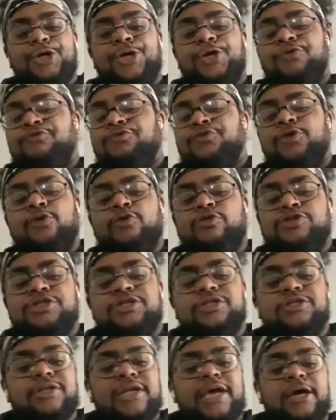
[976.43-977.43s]

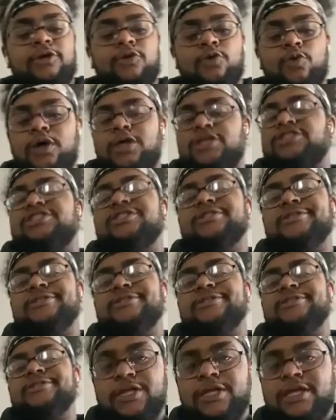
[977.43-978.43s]
confusion and
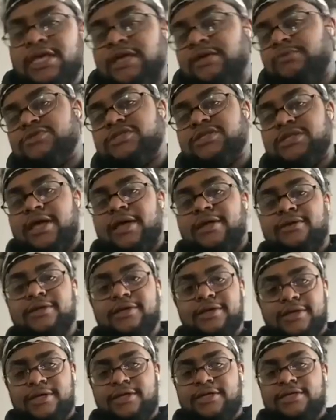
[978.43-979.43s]
questions when it came to that
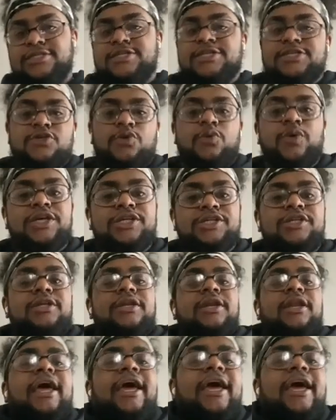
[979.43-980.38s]
situation.